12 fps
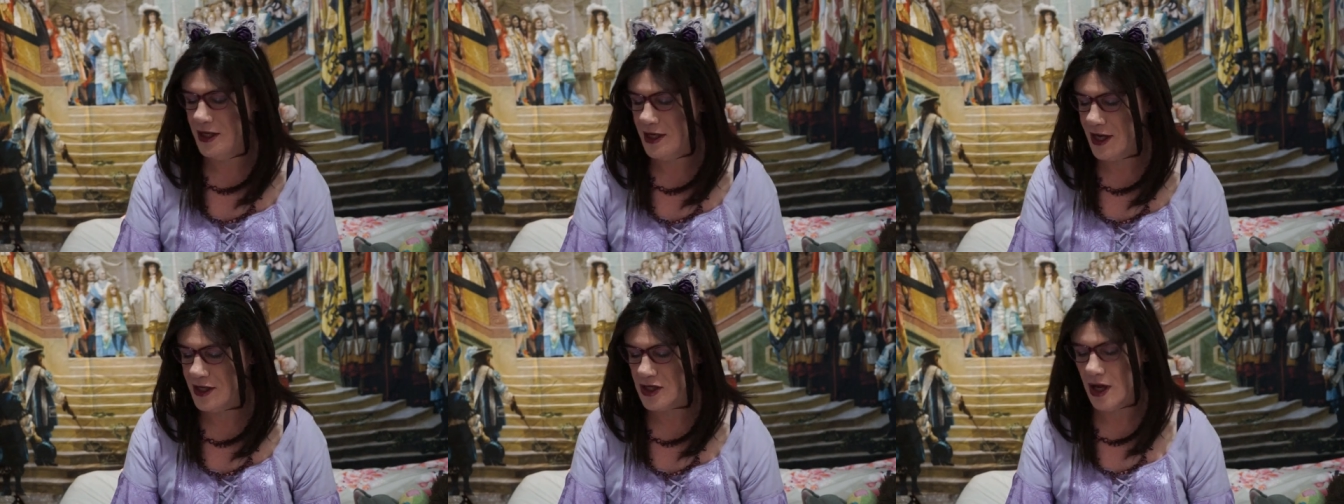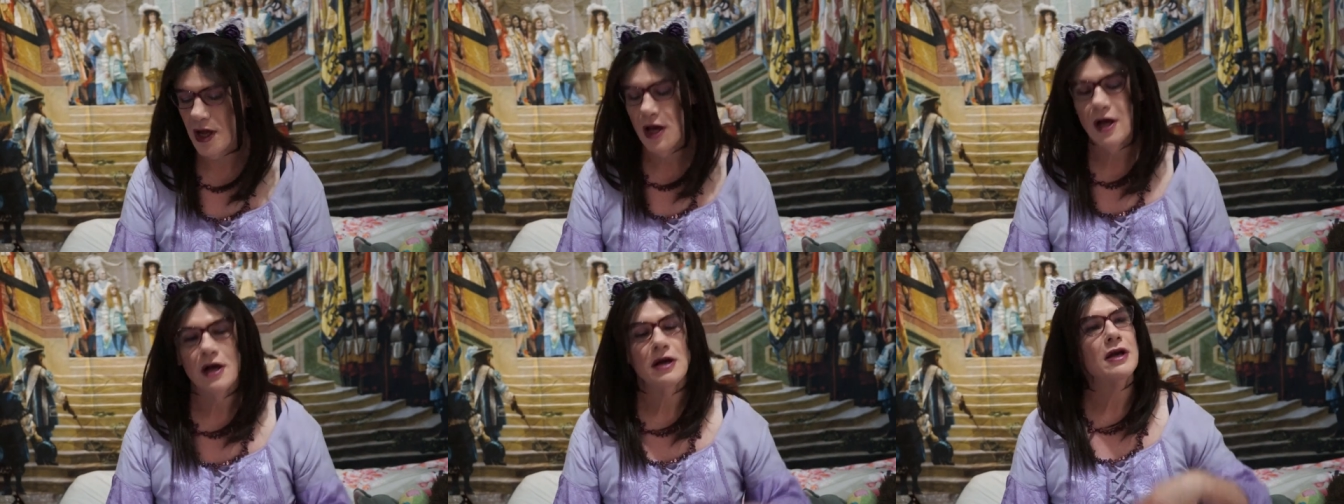teenager
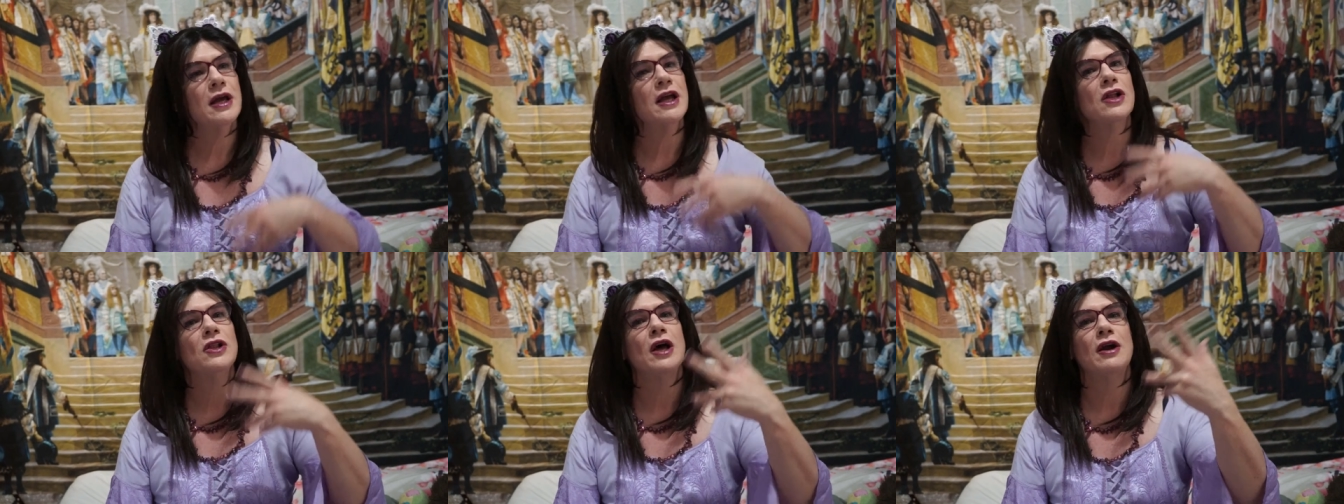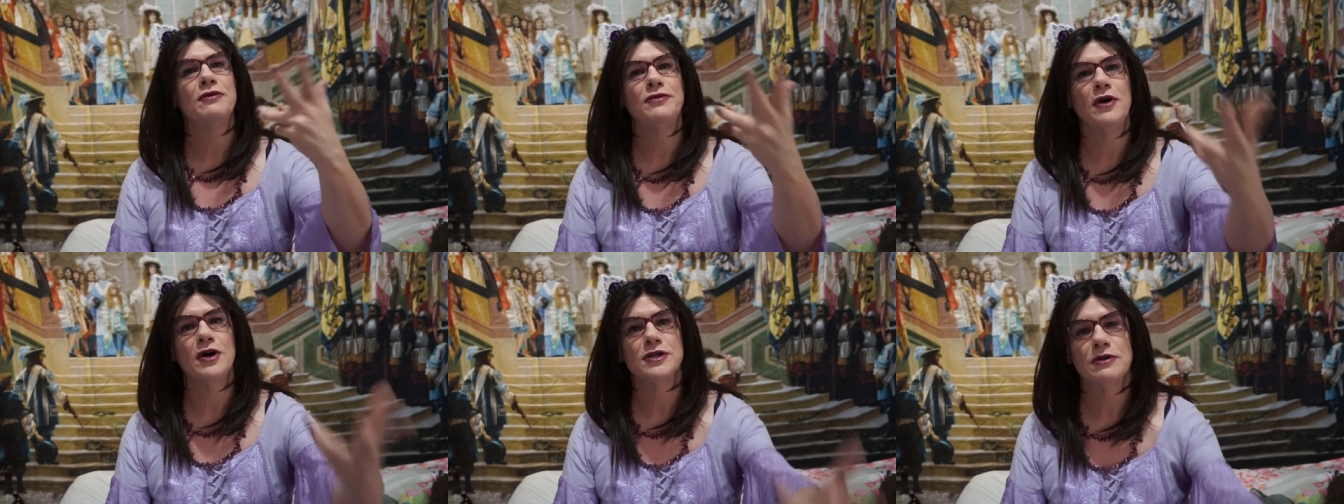it
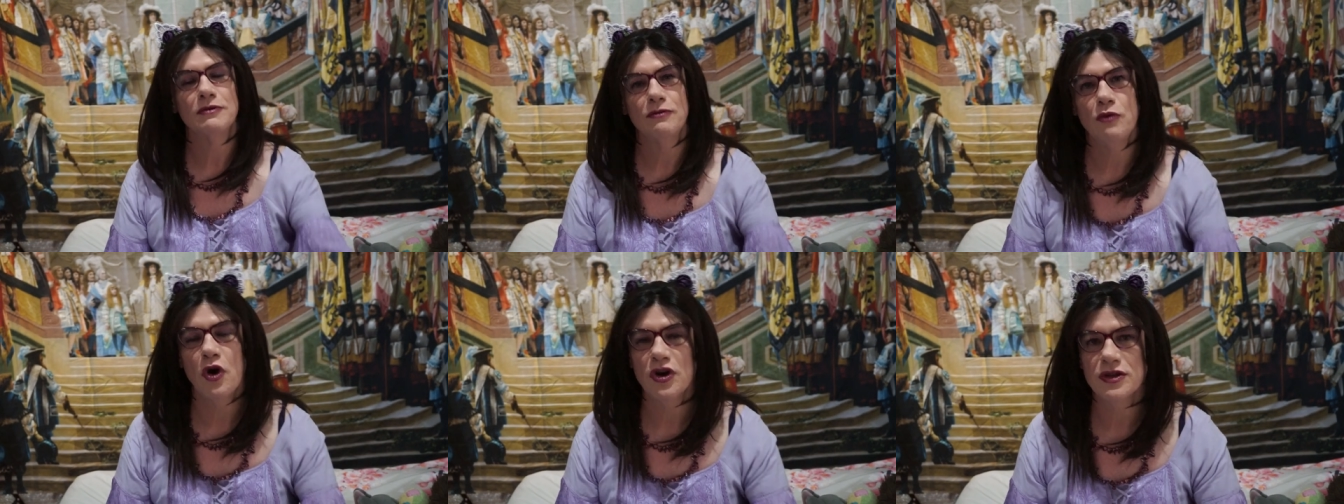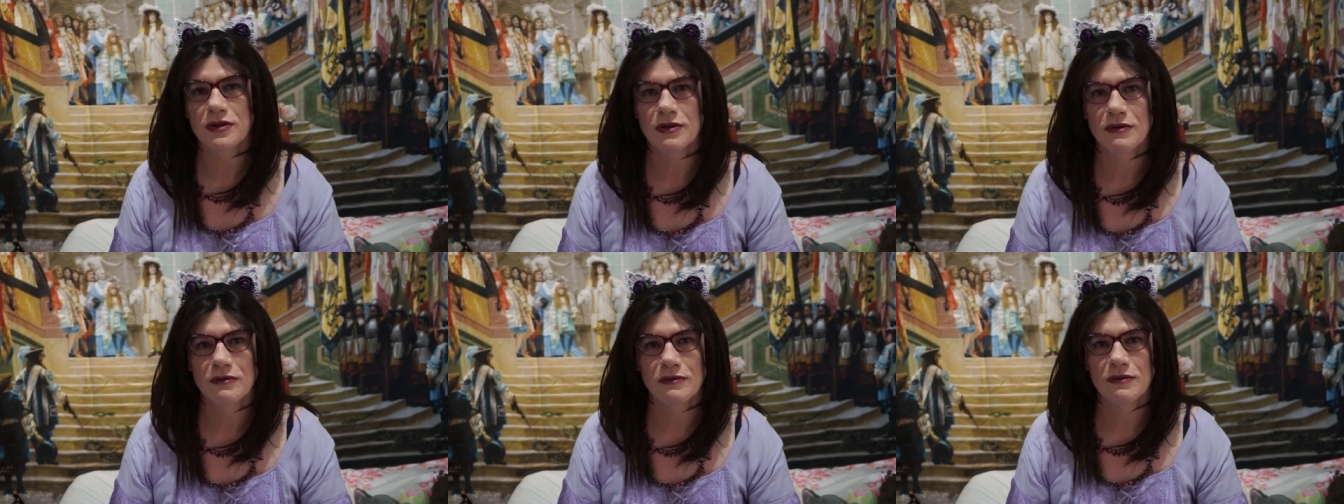clarifies what
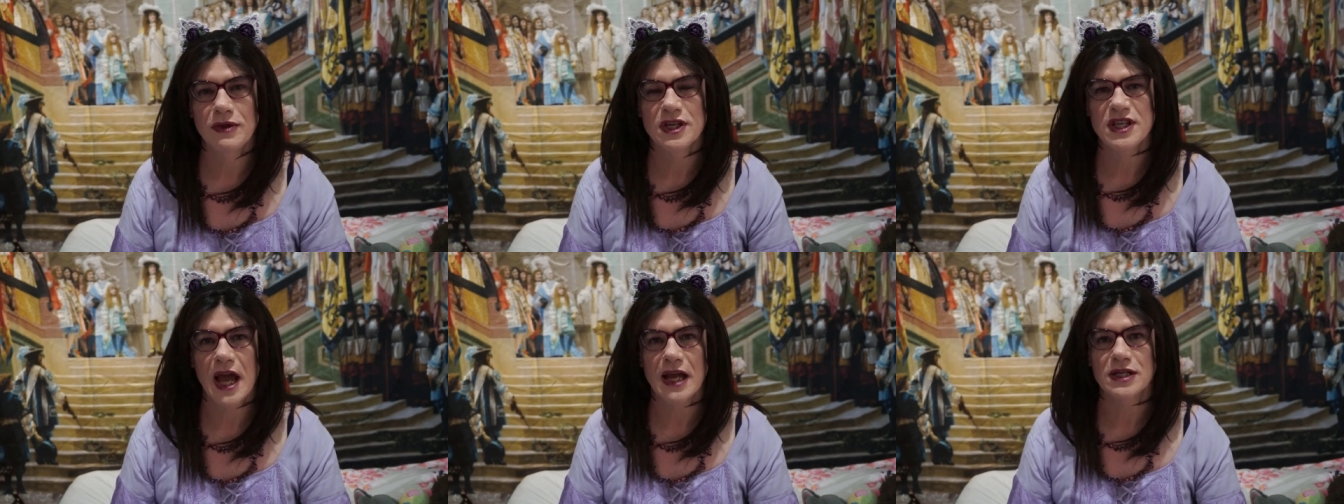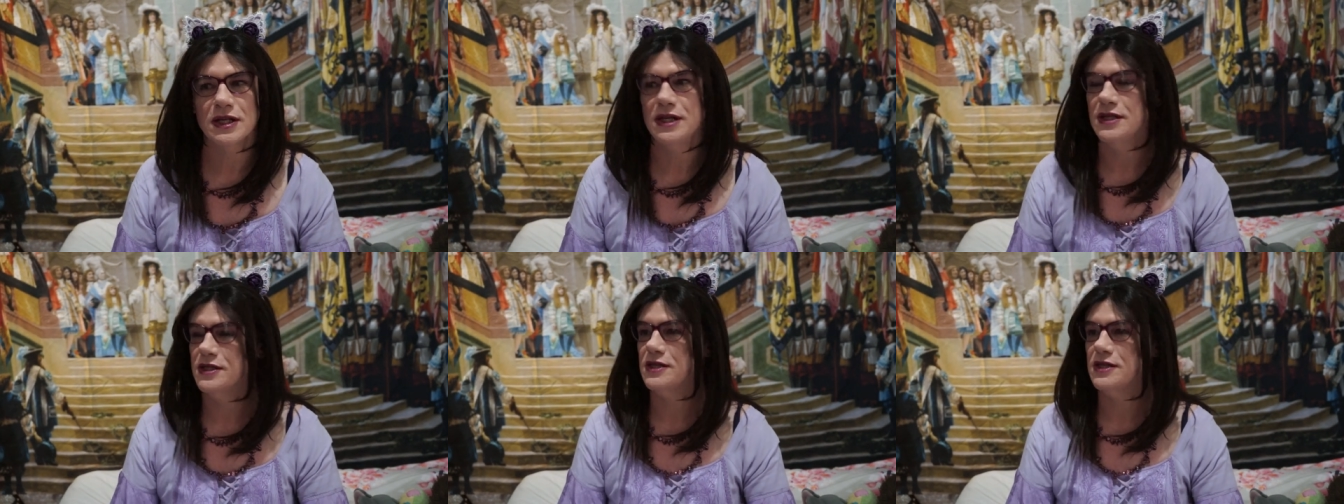this actually is.